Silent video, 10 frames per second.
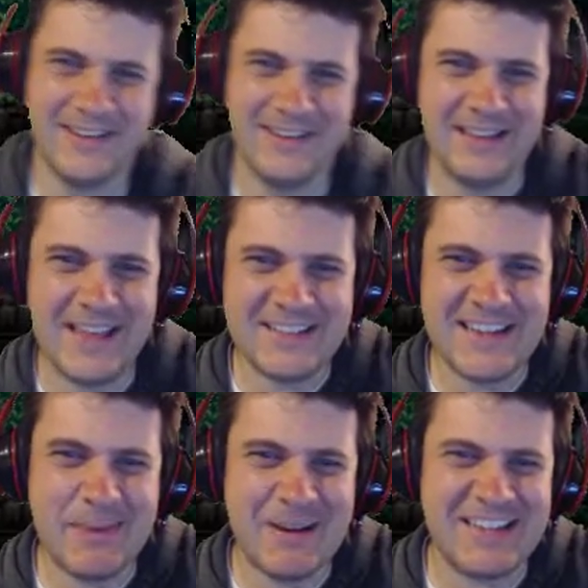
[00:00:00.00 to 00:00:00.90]
Let's
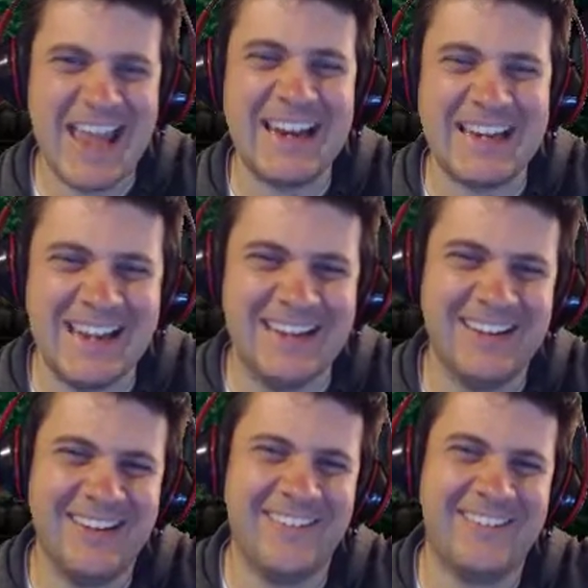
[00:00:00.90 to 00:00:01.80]
name it Teddy.
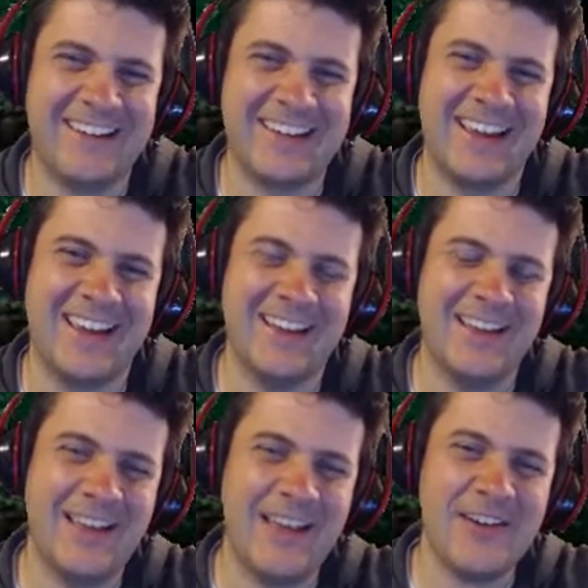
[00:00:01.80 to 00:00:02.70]
Oh my god.
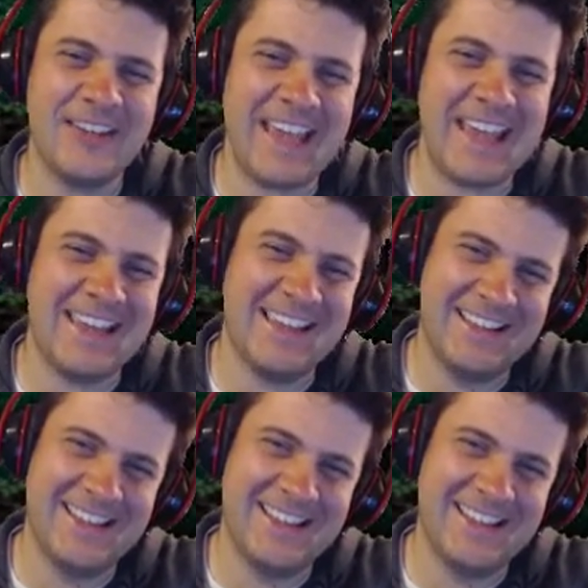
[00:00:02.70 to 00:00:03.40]
Okay.